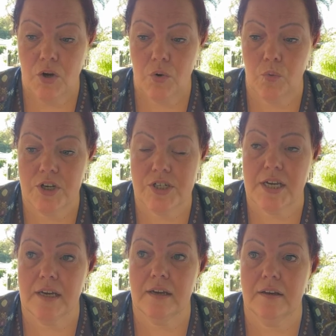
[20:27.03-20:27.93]

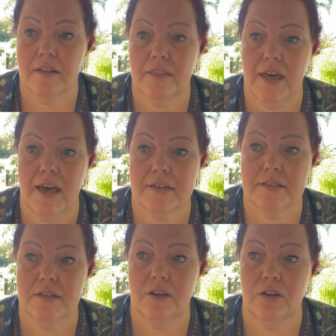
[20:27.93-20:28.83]
Wishing that
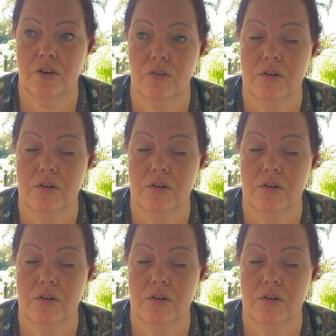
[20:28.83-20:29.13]
your